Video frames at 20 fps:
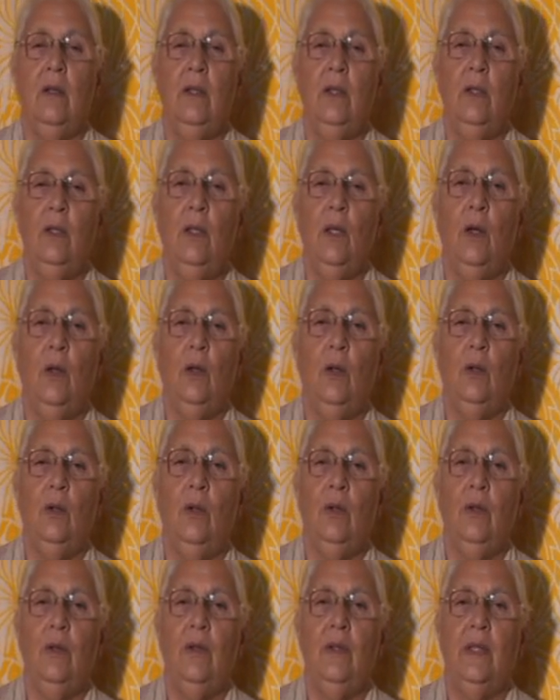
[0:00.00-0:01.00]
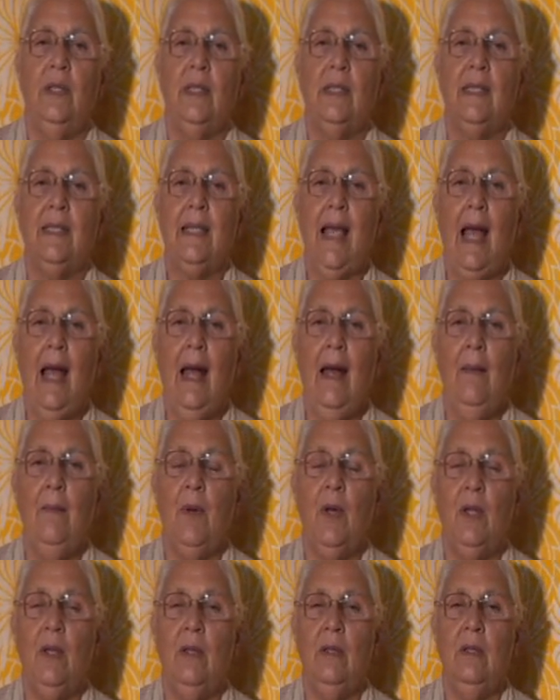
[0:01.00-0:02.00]
You know, the
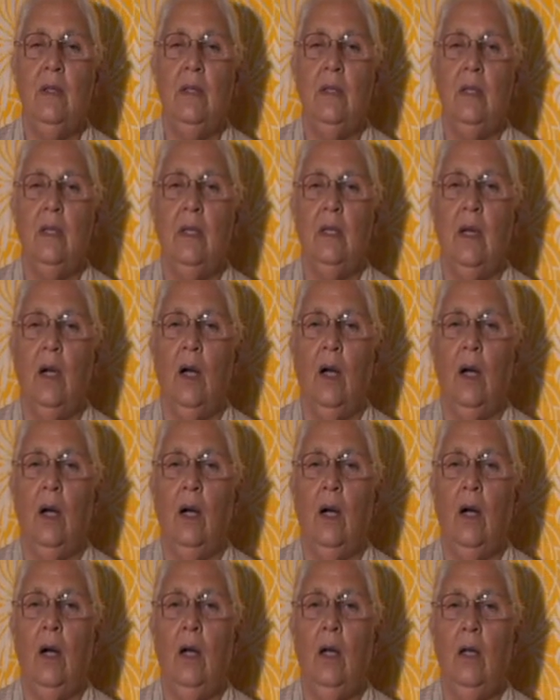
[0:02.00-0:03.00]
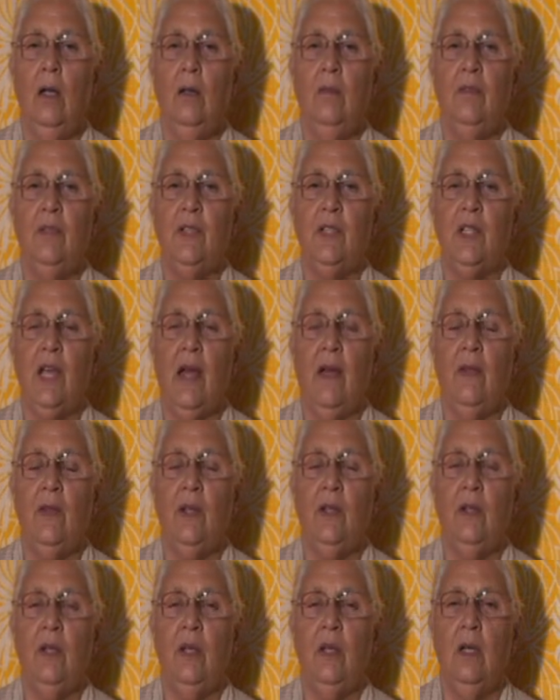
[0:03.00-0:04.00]
salmon, all of a
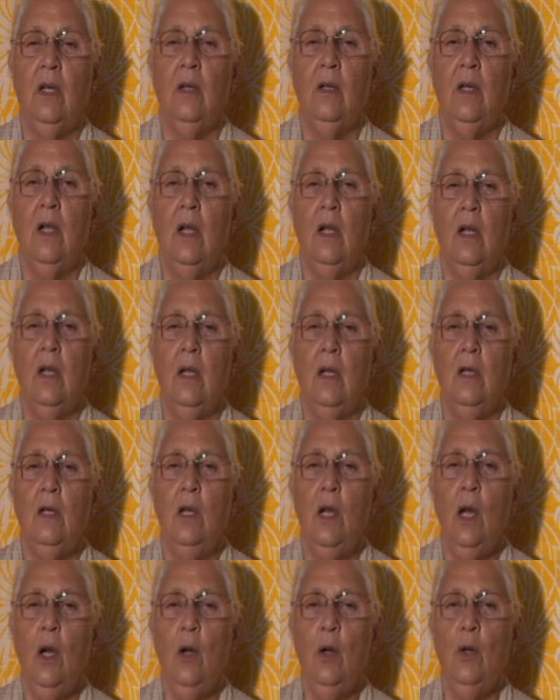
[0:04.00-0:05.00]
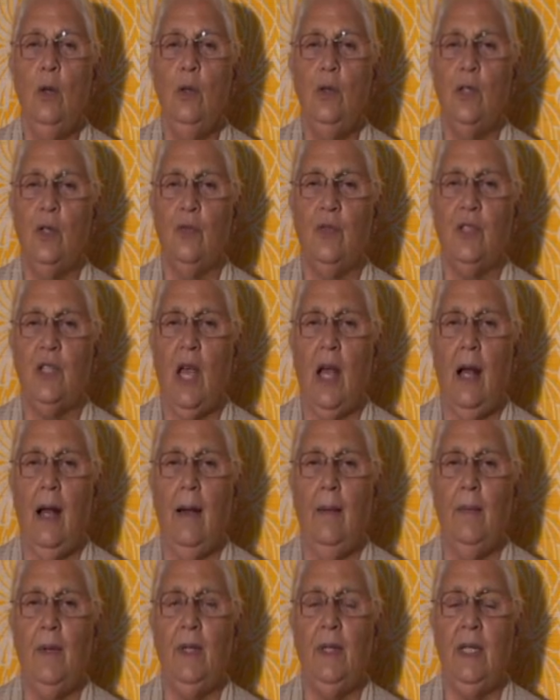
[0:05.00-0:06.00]
sudden, loads of
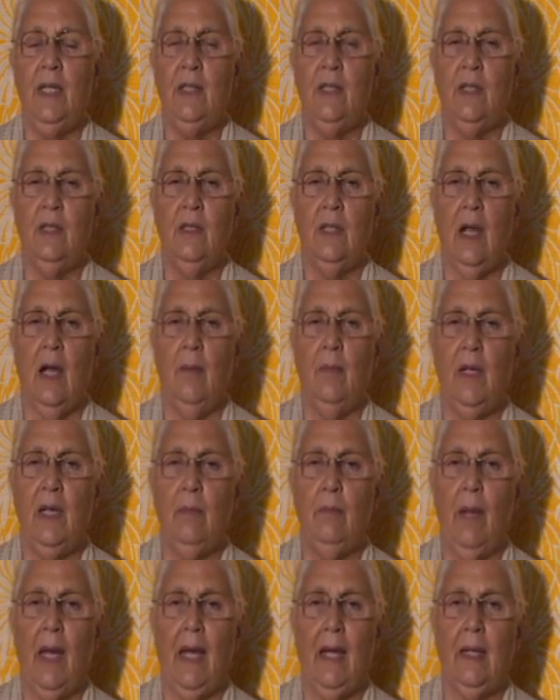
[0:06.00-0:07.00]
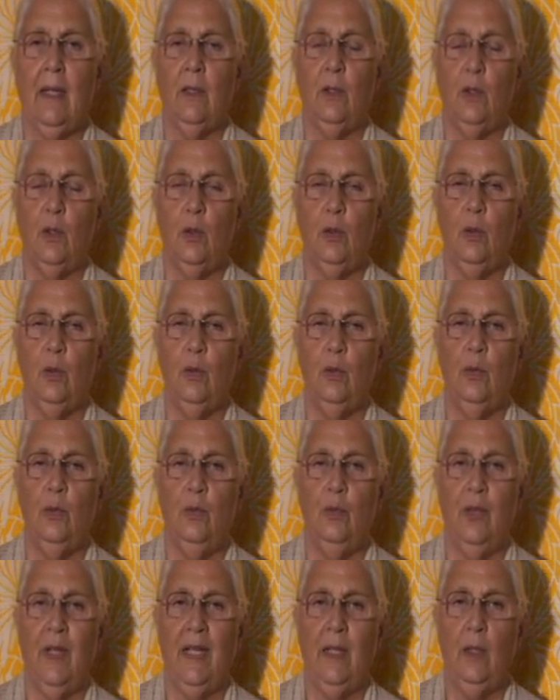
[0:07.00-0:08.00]
salmon isn't coming back
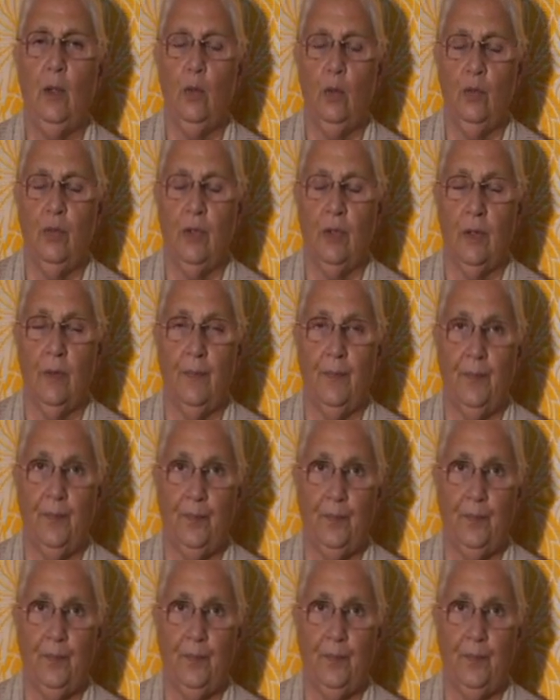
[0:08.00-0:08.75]
to Vancouver.